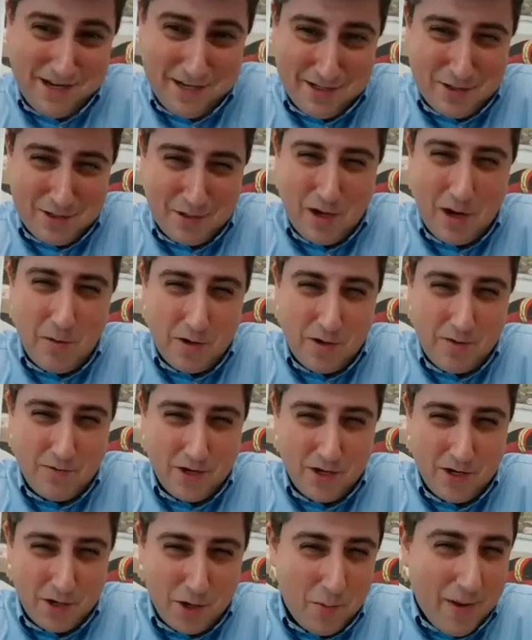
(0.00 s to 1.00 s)
So I wonder if we
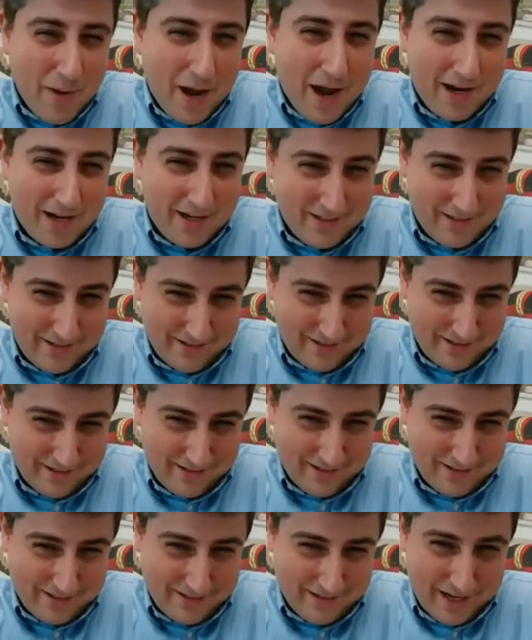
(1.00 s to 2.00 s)
can go back
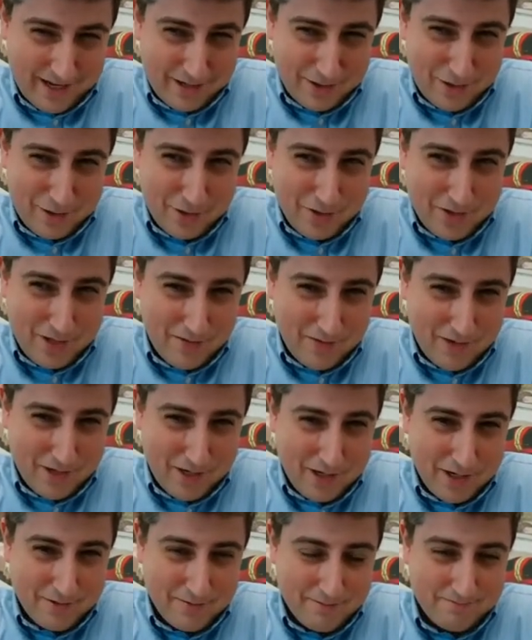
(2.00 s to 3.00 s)
and show that
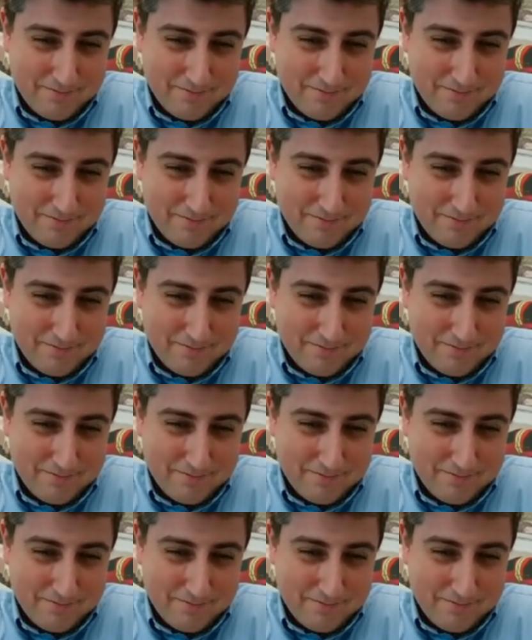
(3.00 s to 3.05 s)
video.